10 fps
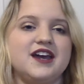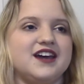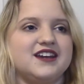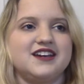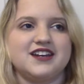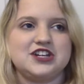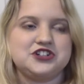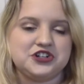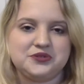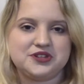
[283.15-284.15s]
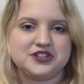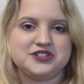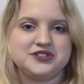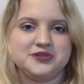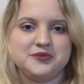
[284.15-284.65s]
And again, I struggle with it
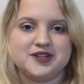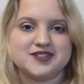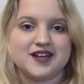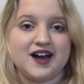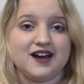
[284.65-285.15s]
too, because